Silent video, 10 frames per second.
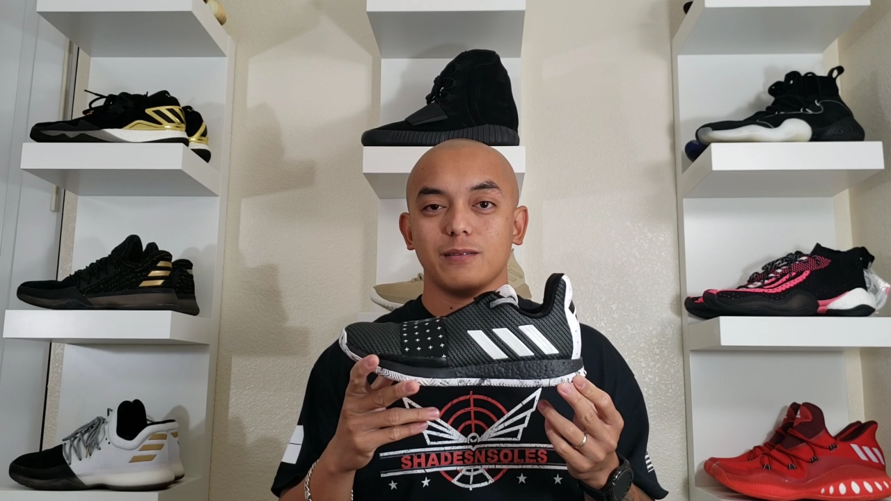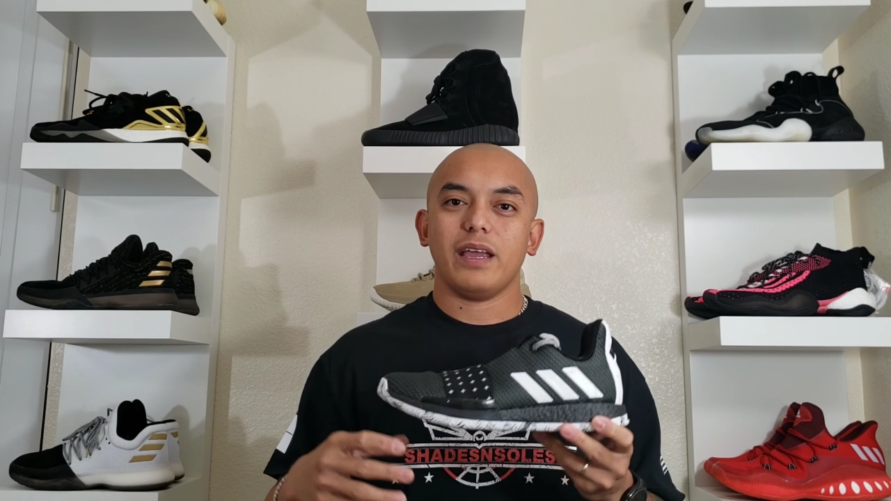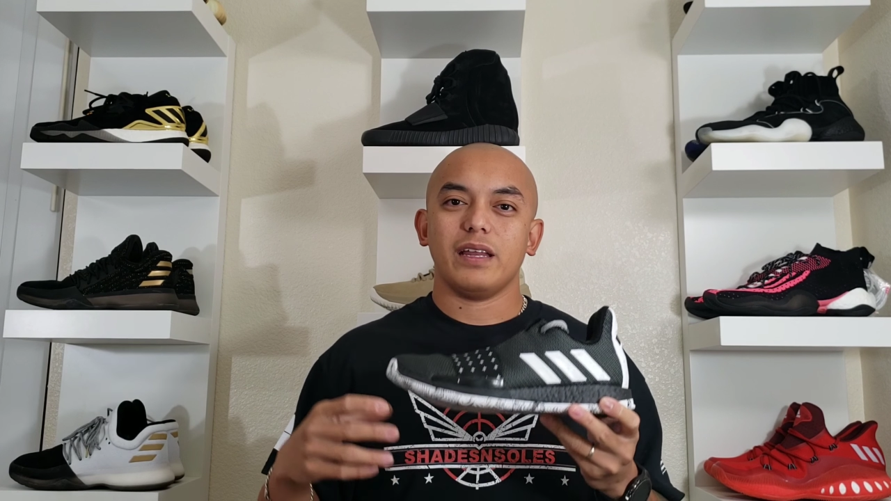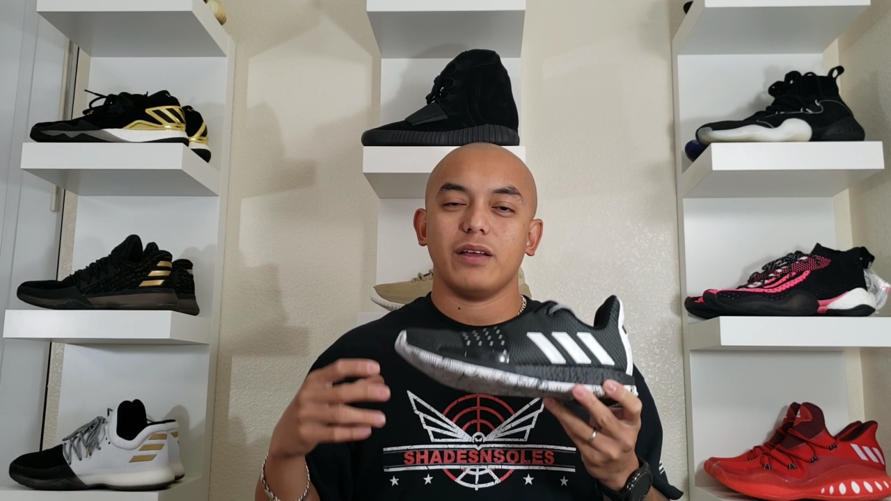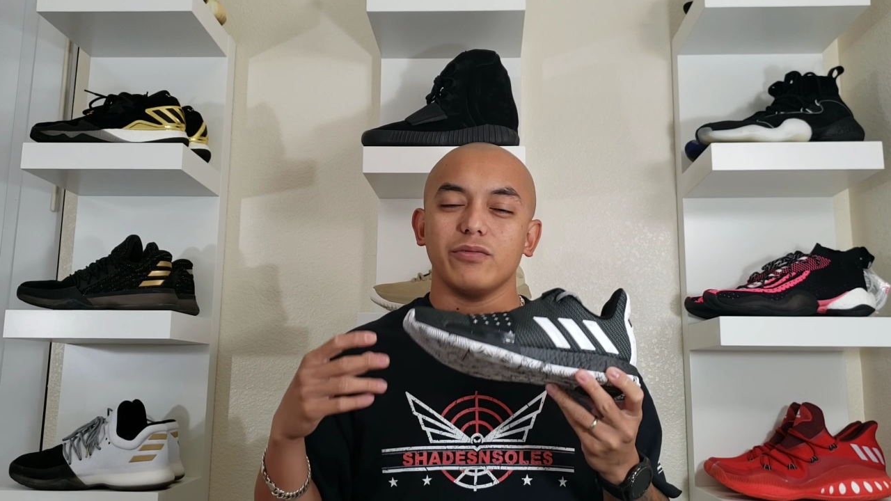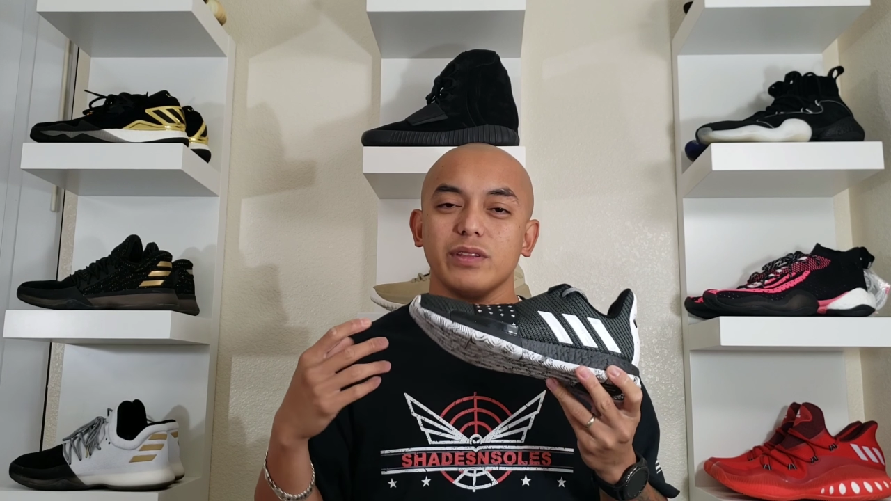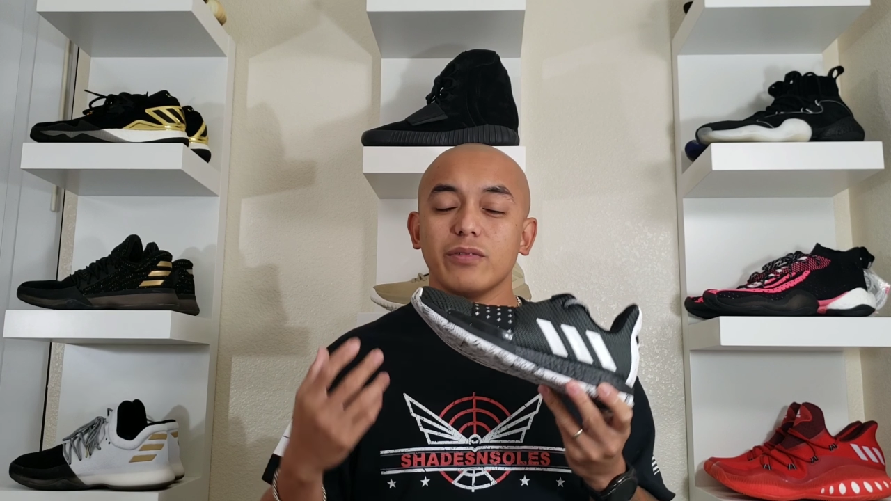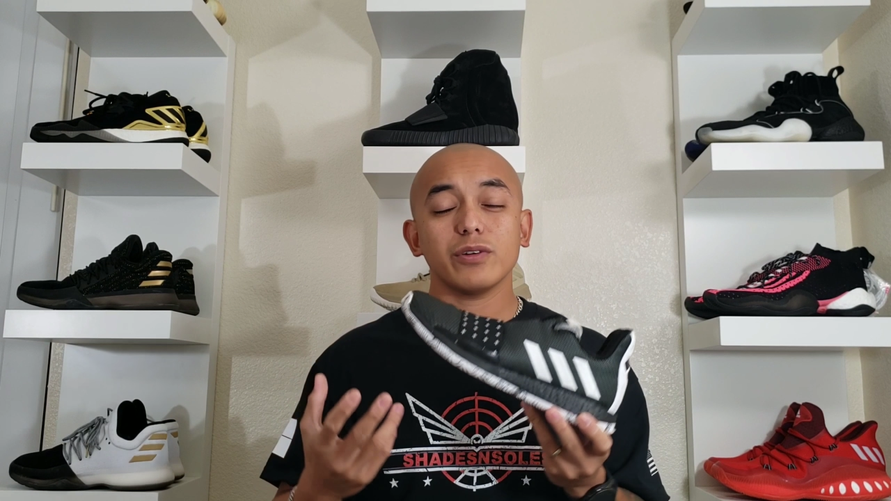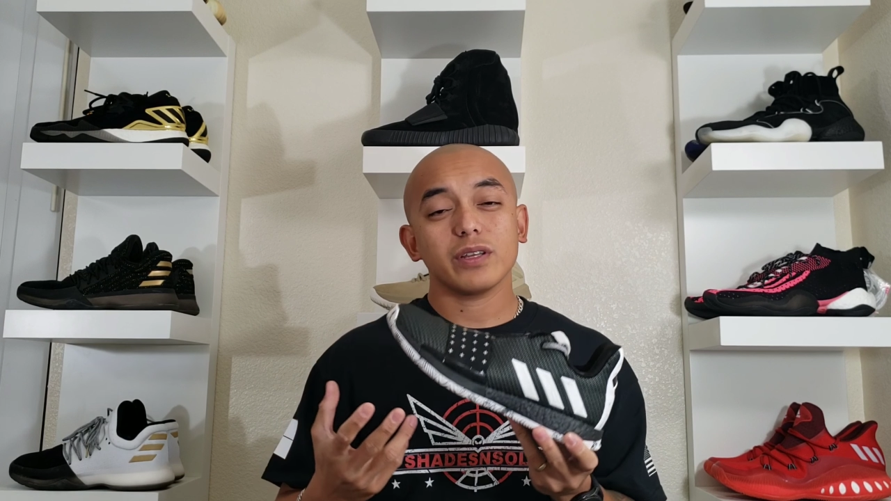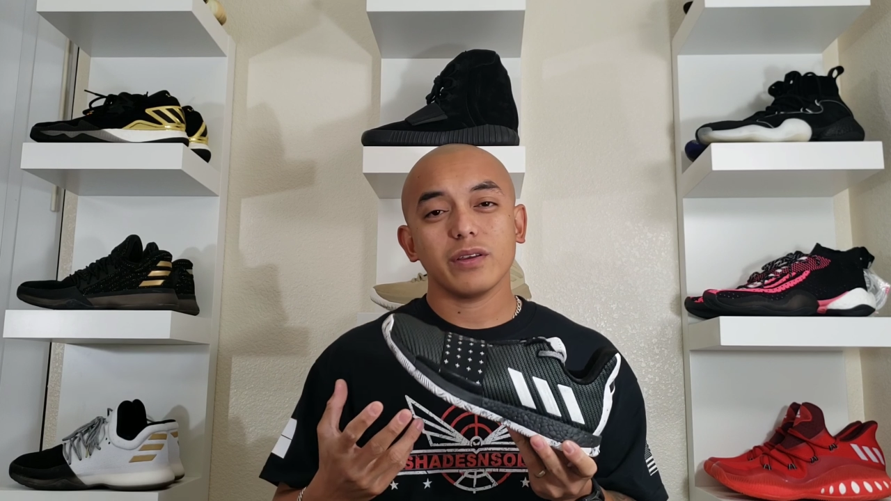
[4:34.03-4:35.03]
And I've
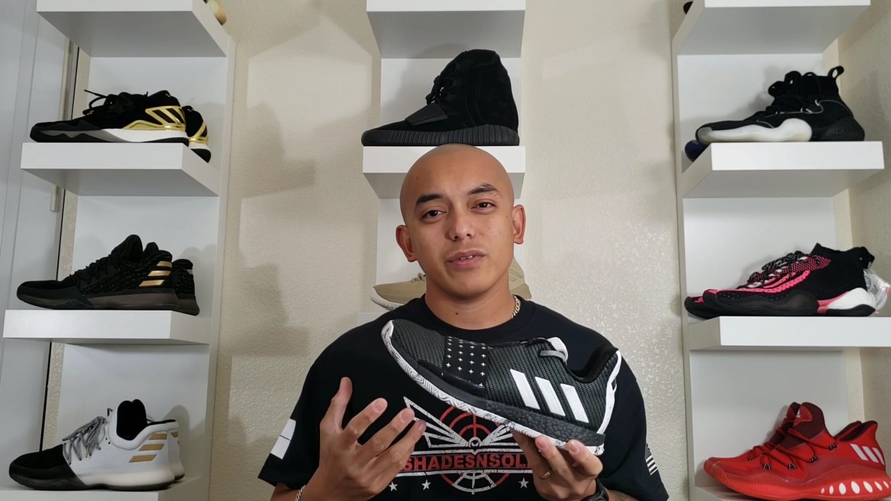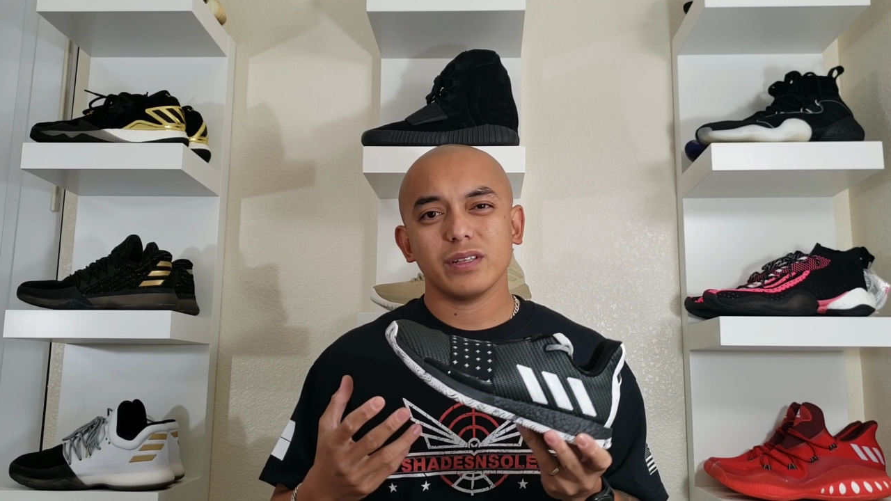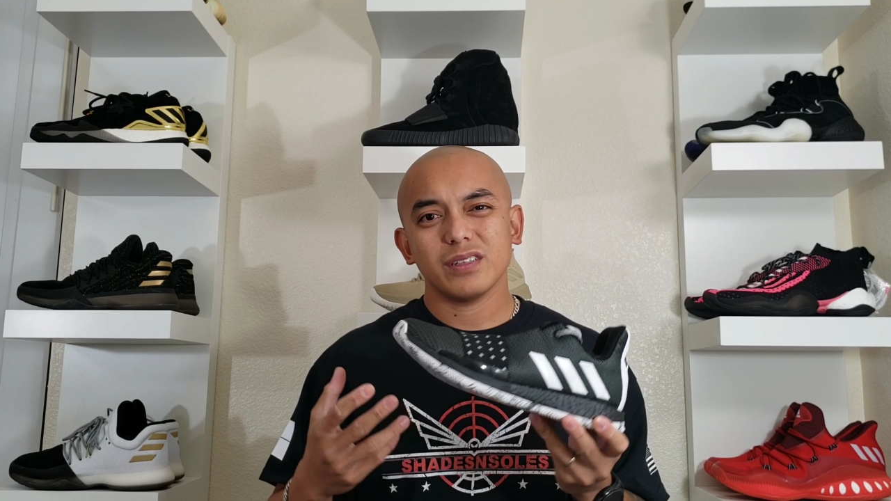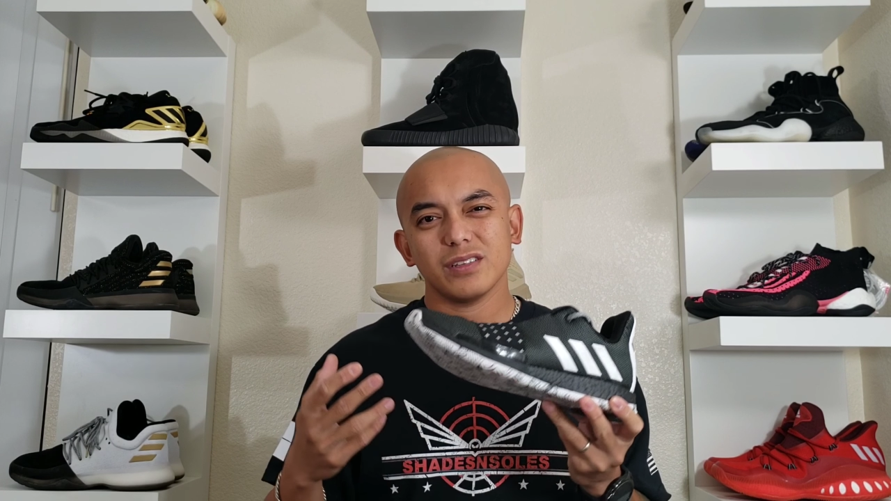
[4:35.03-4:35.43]
never given